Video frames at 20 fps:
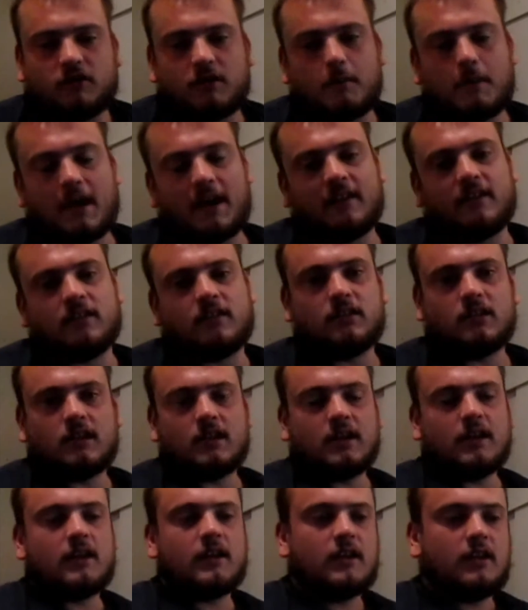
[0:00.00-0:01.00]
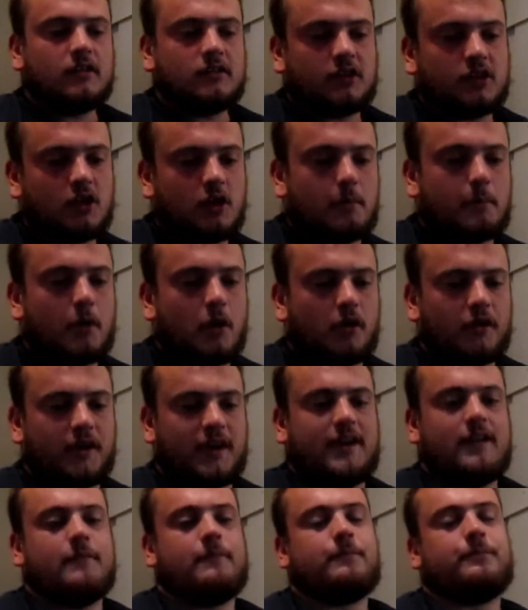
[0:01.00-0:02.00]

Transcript: demands. So your body